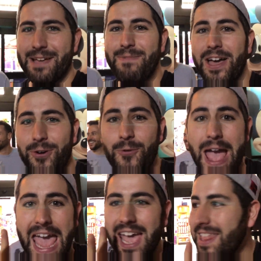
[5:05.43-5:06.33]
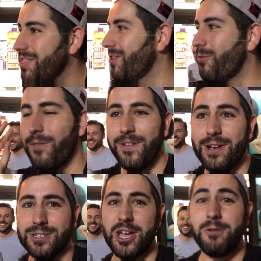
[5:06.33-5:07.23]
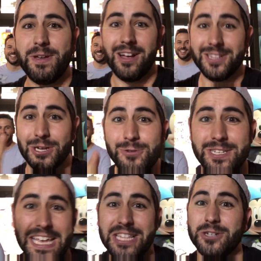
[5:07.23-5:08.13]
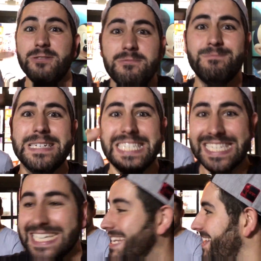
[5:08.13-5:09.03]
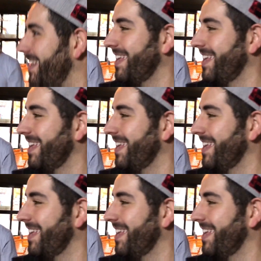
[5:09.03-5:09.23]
By the way, the reveal is gonna be on Tuesday. Don't miss it.